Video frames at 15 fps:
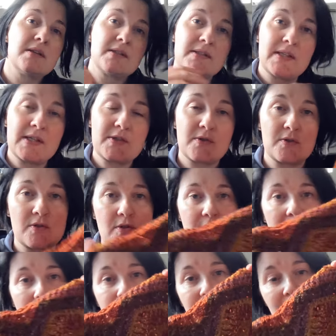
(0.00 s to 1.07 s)
600
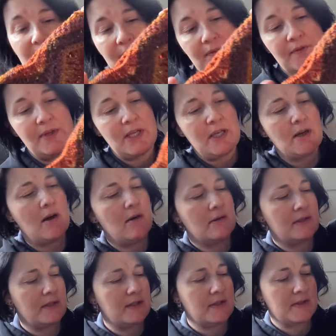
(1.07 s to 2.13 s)
grams of the
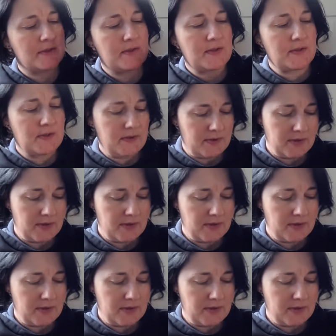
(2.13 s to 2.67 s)
yarn art